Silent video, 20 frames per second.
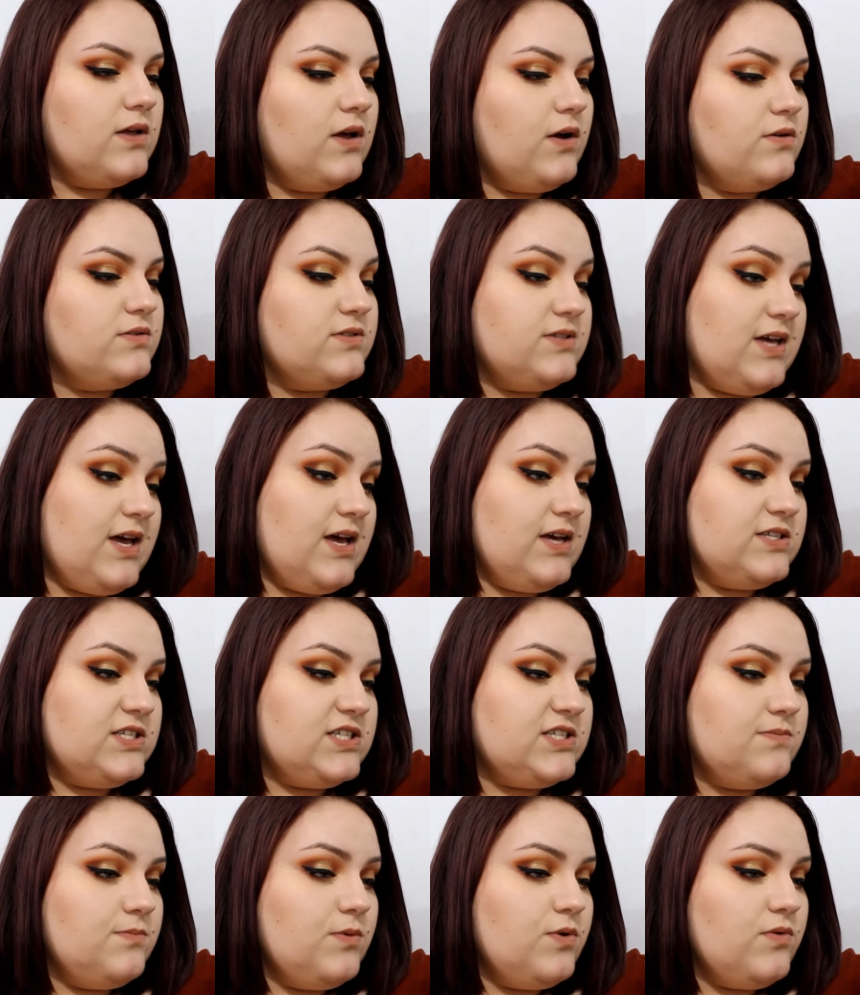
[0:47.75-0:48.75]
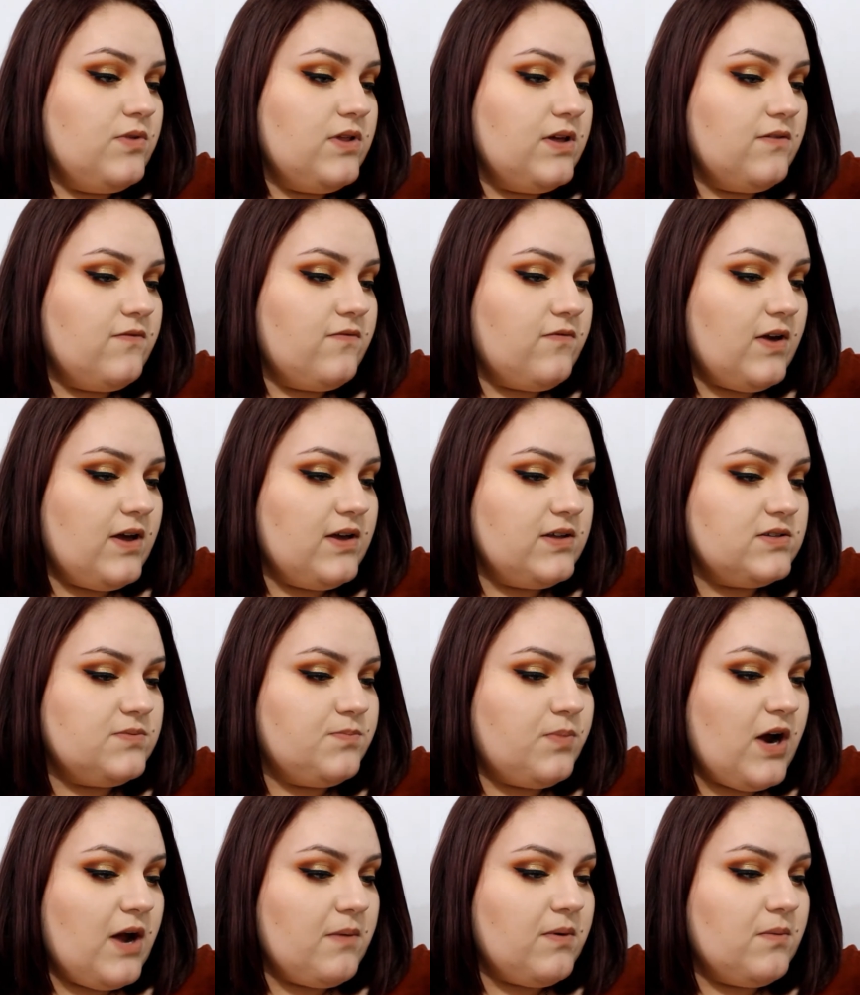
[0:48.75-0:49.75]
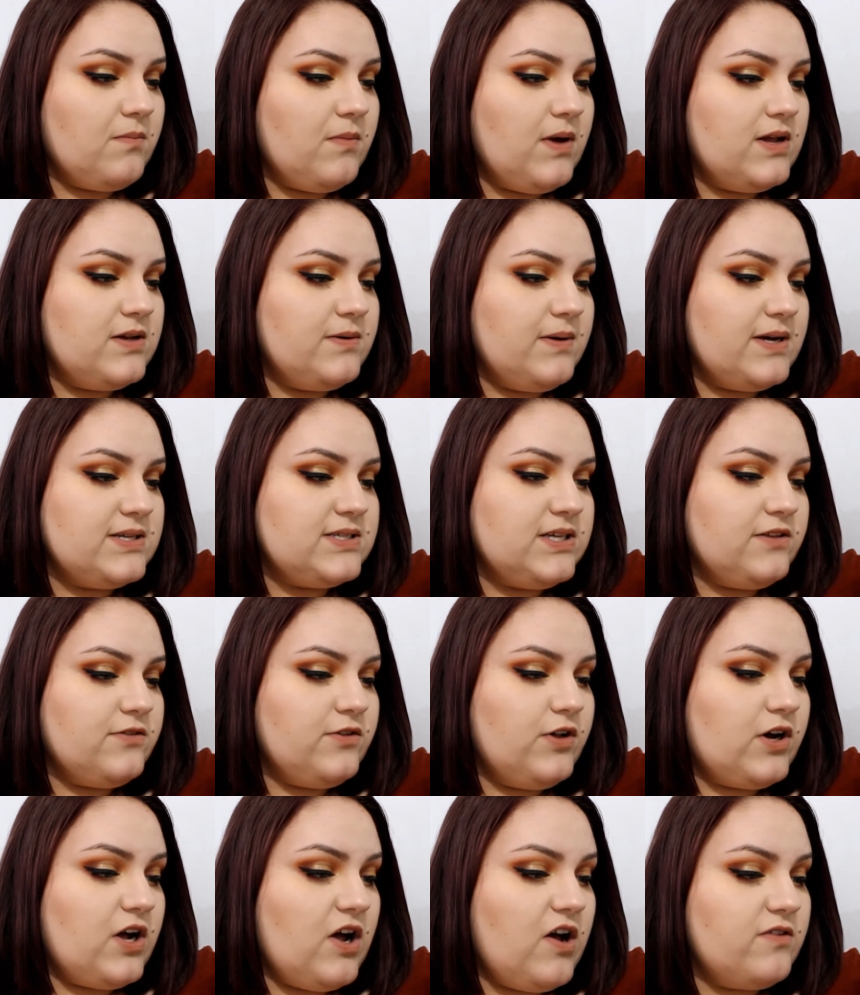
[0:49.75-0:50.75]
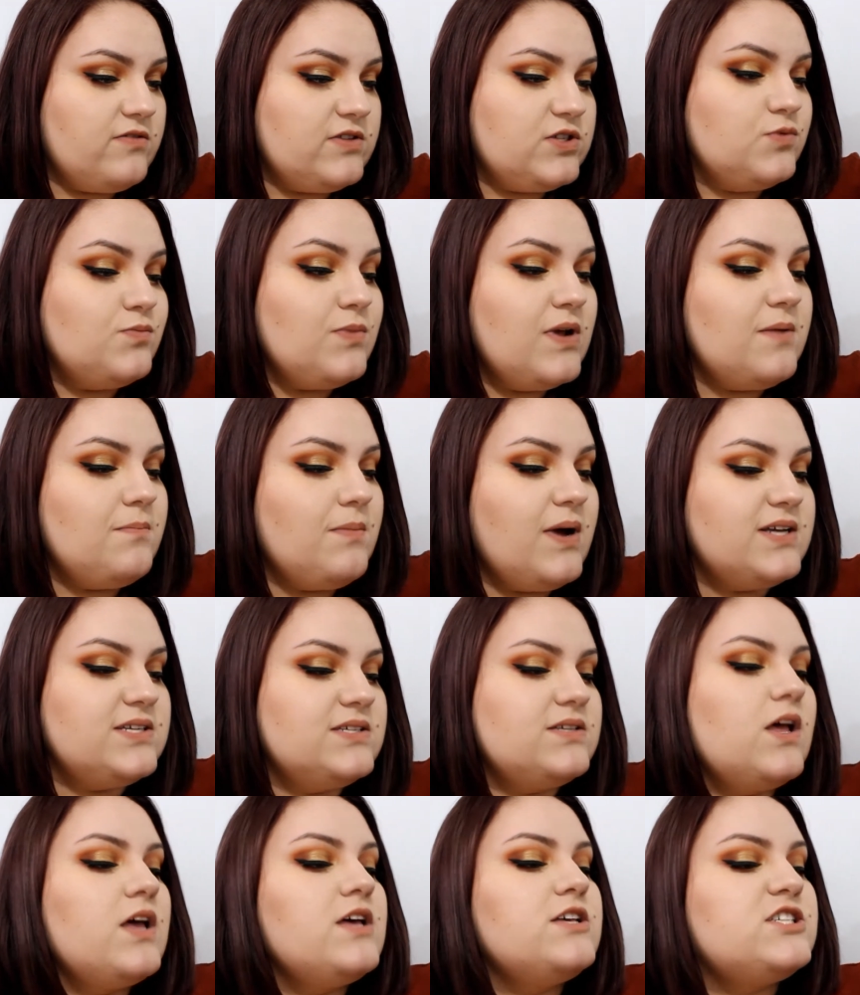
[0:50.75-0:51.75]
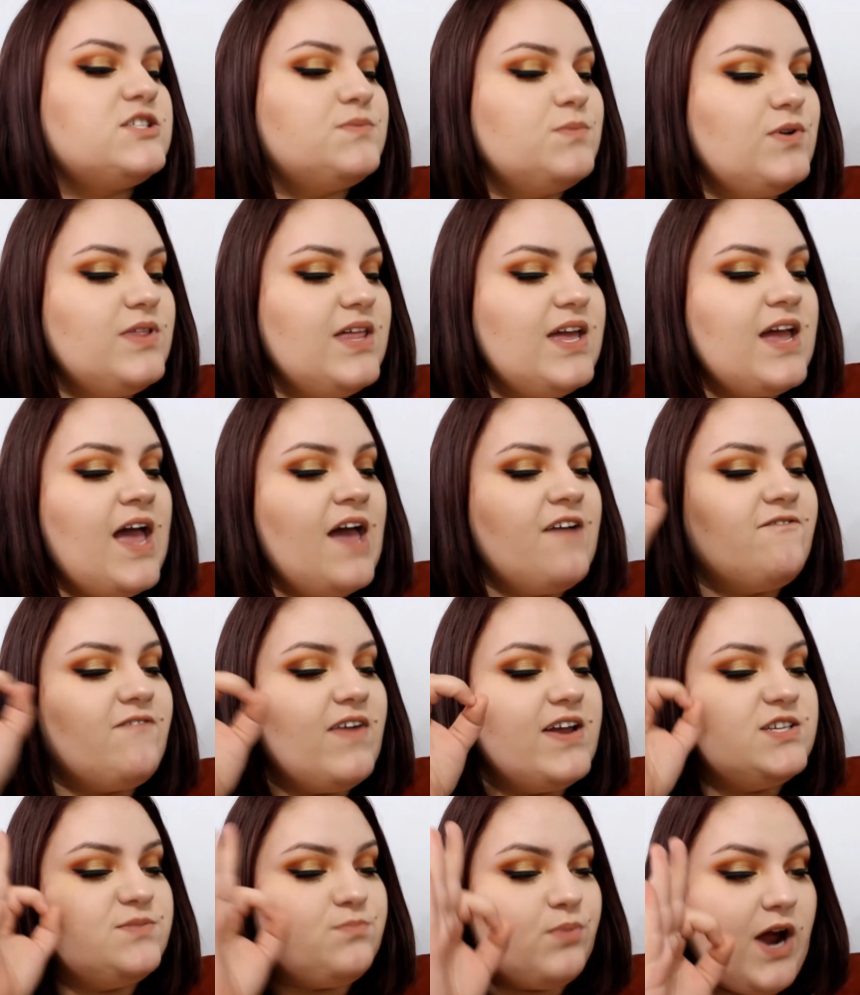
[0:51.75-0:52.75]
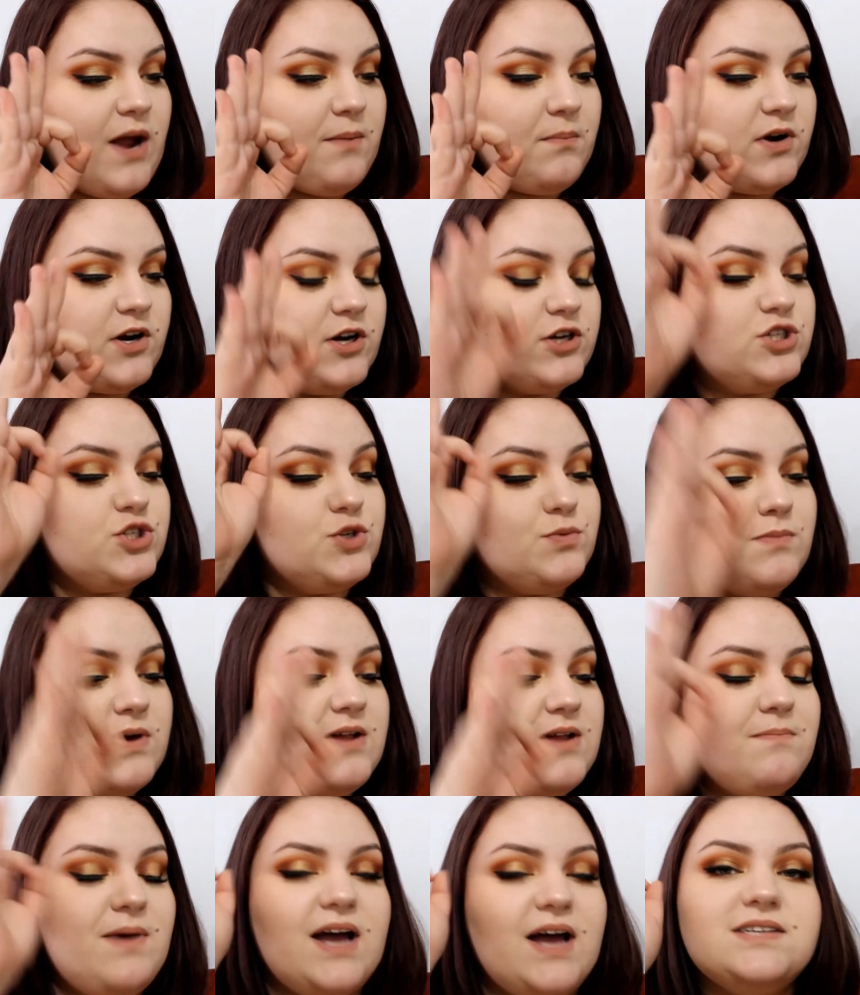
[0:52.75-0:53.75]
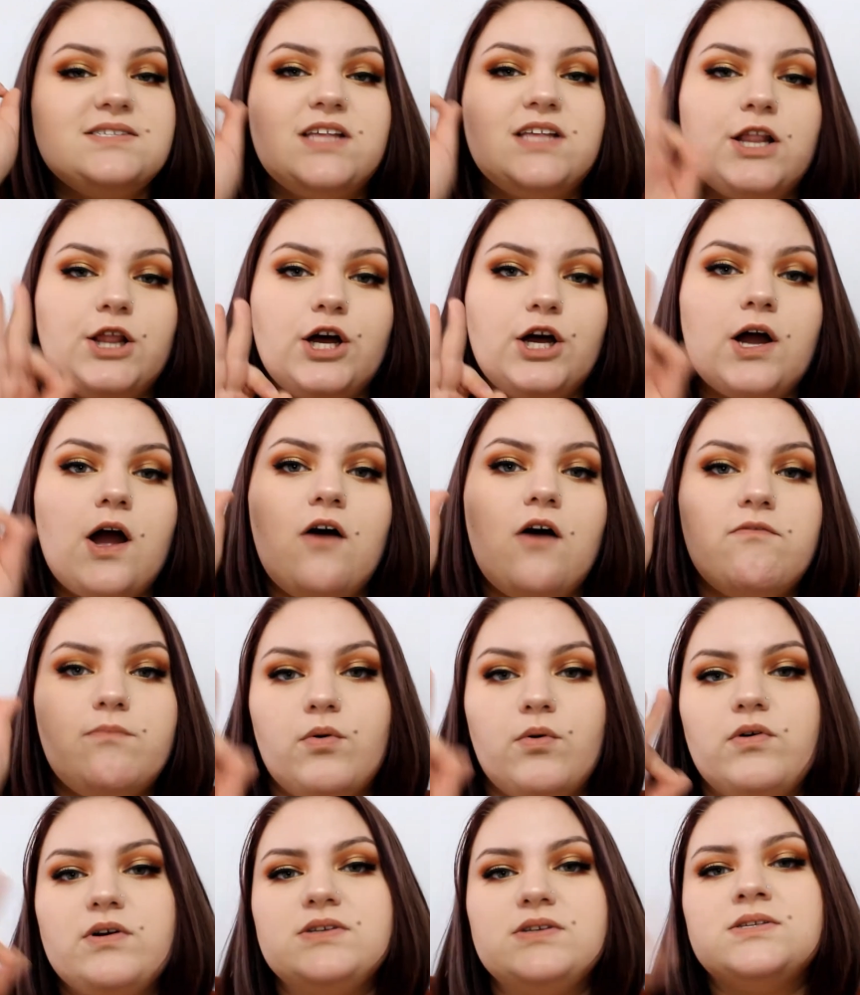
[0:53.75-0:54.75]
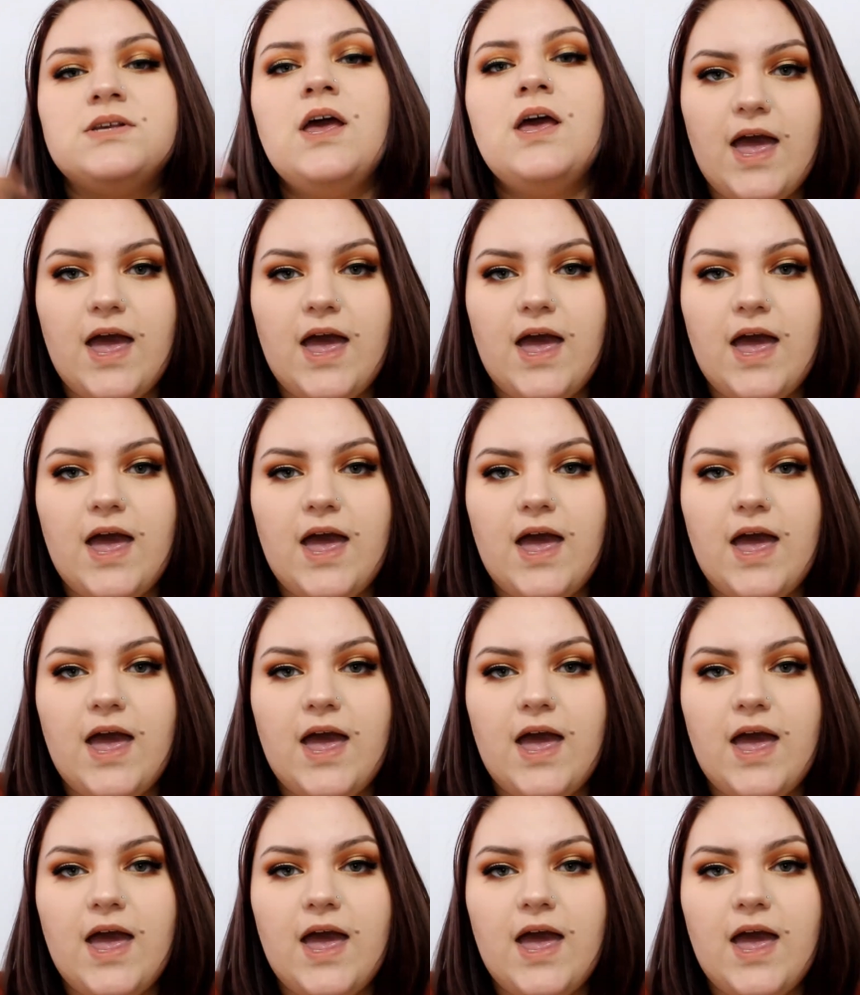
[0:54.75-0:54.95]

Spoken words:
it says smoothing face priming, minimizing look to minimize smoothing face primer to minimize the look of pores.